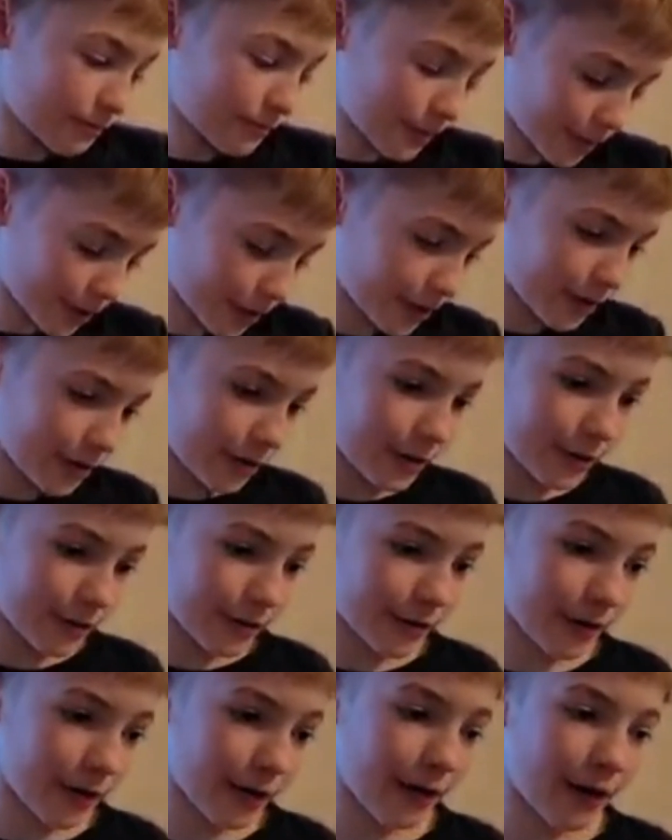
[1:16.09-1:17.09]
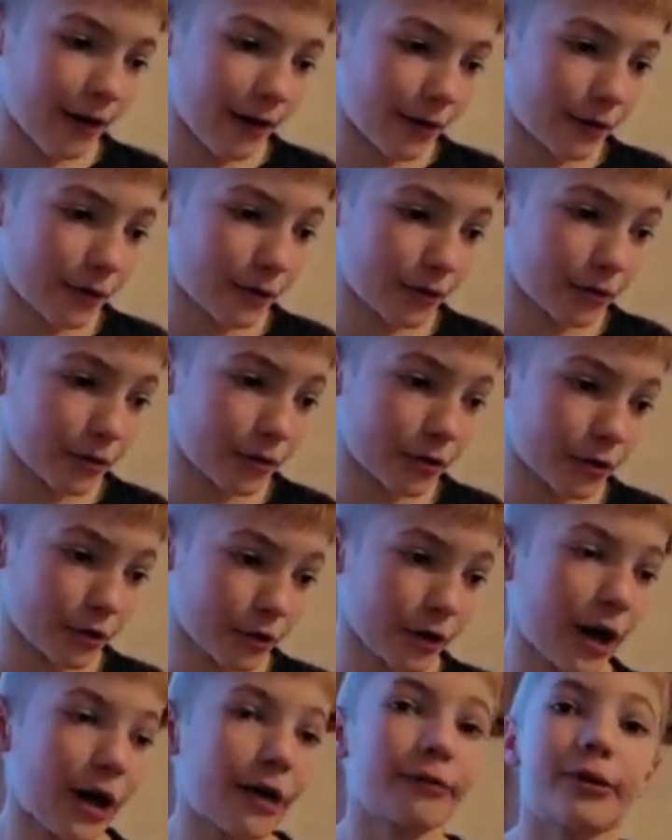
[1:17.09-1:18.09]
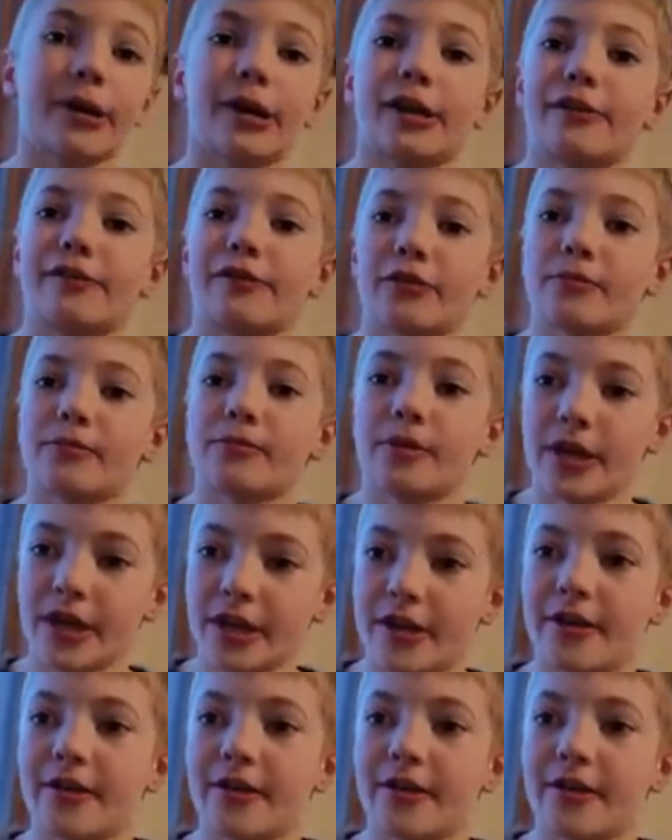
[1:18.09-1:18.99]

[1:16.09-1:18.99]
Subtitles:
but you're not ready for me.